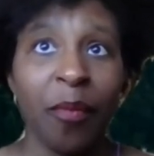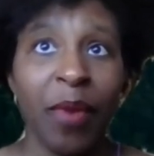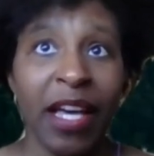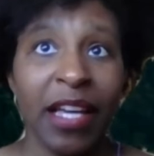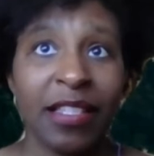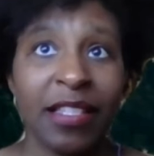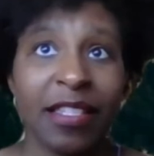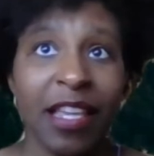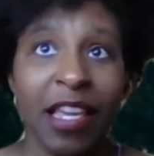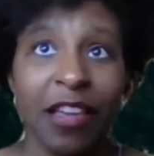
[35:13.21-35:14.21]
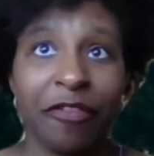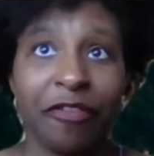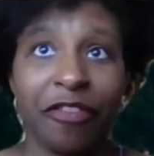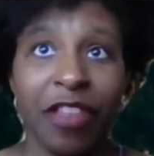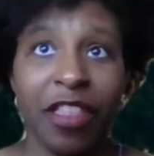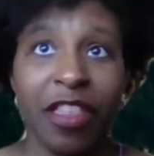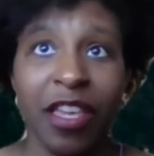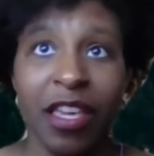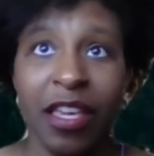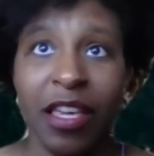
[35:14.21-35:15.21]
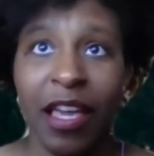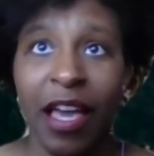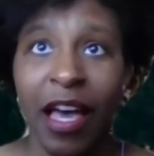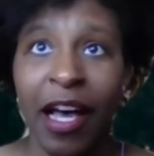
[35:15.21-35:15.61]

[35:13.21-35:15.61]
But if the